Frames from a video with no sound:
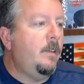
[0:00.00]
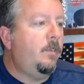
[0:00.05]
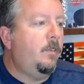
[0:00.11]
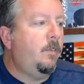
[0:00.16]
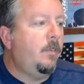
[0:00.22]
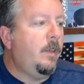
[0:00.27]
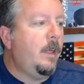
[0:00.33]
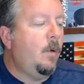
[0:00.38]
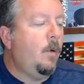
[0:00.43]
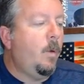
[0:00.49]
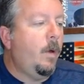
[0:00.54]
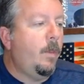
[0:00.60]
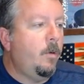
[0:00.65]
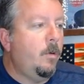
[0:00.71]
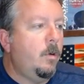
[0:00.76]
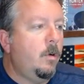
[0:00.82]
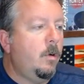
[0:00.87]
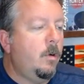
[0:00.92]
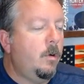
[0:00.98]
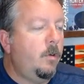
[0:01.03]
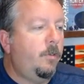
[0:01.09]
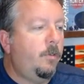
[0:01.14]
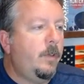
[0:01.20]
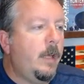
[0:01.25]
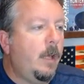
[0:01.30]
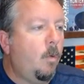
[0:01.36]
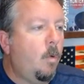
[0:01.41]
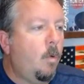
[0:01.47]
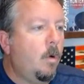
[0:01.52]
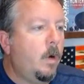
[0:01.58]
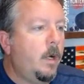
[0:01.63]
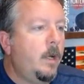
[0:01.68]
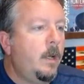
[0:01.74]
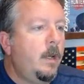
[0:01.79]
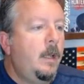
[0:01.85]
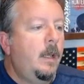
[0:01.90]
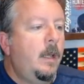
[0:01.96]
This is
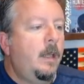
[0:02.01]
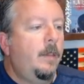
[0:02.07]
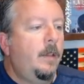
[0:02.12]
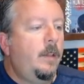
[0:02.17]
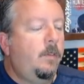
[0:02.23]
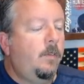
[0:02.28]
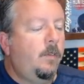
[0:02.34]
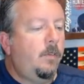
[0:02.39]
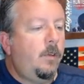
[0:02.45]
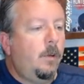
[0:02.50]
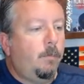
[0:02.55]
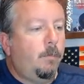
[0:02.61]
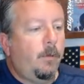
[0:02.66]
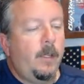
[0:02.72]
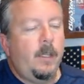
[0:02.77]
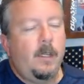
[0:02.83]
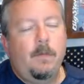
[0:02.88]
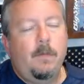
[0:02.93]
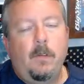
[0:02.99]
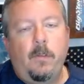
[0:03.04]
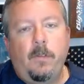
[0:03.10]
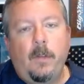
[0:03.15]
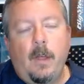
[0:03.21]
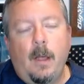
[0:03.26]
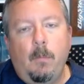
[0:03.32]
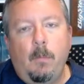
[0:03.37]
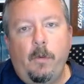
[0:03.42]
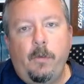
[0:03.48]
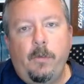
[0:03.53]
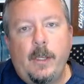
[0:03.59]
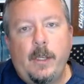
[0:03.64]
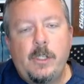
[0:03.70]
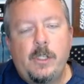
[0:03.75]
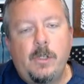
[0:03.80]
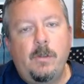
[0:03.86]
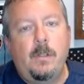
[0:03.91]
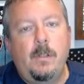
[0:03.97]
weathernerds.org. This is your blend of ensembles.
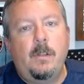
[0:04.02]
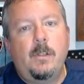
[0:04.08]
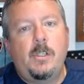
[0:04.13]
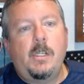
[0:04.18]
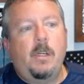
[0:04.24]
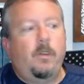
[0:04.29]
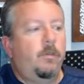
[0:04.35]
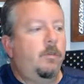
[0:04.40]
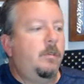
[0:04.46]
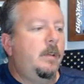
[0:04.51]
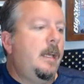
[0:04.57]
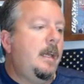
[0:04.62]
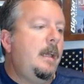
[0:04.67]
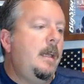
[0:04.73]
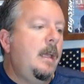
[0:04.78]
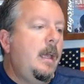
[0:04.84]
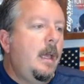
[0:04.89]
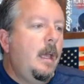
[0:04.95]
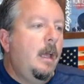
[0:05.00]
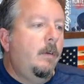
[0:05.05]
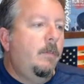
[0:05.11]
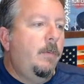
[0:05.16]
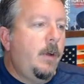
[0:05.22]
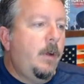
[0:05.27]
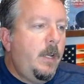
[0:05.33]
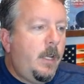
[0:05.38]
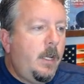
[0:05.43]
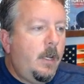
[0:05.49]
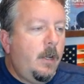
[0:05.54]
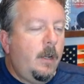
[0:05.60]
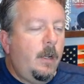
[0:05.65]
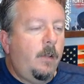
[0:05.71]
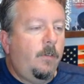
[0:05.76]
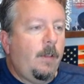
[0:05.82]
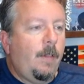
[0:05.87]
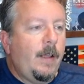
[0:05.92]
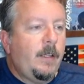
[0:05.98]
I showed you this yesterday. Very
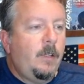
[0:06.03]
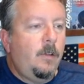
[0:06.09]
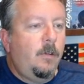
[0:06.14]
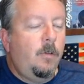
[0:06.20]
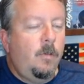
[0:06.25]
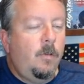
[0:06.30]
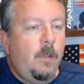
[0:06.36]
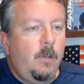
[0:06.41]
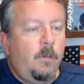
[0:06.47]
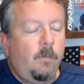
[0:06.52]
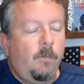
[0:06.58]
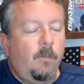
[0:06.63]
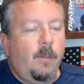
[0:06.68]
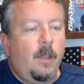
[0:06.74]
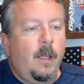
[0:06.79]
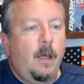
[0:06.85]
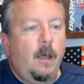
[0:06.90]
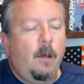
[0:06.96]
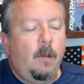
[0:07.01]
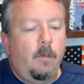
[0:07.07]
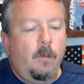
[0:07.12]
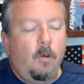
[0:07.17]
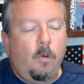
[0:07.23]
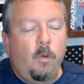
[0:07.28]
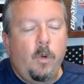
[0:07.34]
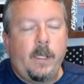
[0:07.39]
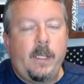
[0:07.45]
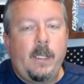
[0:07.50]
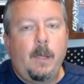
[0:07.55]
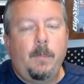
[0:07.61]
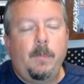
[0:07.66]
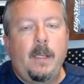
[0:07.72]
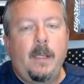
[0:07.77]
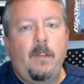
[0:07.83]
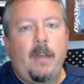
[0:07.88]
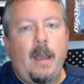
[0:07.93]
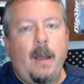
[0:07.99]
curious. I like to do these little quickie
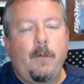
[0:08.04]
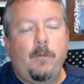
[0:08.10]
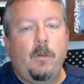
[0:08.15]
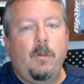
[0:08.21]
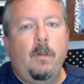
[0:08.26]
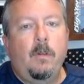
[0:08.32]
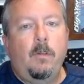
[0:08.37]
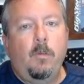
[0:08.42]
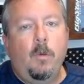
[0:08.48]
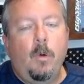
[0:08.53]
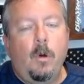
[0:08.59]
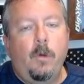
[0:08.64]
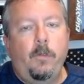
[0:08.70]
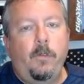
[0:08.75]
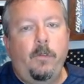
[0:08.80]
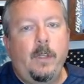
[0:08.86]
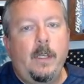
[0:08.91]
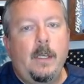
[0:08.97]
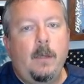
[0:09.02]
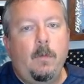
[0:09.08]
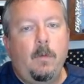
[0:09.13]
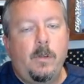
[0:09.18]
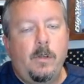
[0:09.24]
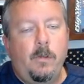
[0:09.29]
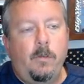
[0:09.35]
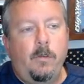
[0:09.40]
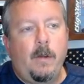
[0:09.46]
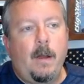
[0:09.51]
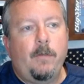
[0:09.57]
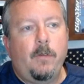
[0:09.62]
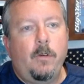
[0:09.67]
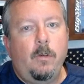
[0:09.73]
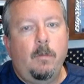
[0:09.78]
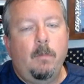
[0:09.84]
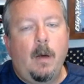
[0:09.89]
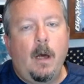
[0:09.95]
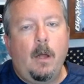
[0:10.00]
updates after the 12Z, which is your
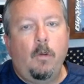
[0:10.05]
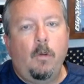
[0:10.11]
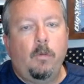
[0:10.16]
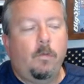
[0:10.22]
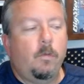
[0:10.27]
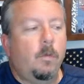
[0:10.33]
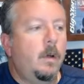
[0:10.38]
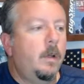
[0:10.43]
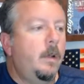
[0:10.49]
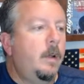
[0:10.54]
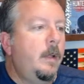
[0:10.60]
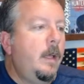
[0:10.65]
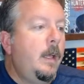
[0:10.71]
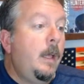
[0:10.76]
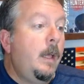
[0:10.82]
afternoon models run.